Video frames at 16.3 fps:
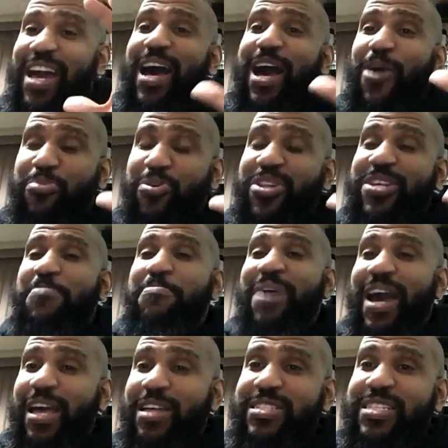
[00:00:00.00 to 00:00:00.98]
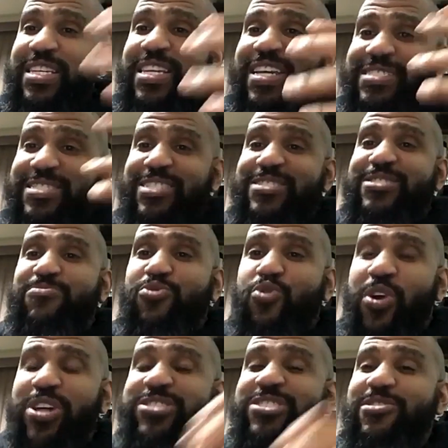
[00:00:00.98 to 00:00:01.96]
I'll put it mildly, has done some
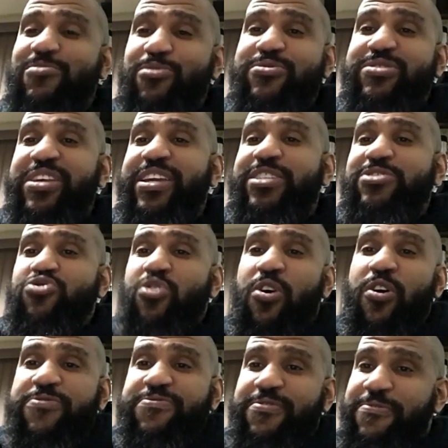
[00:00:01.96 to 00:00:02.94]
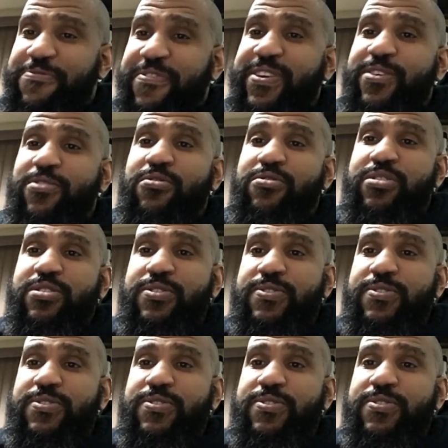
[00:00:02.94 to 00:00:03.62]
questionable things off the field.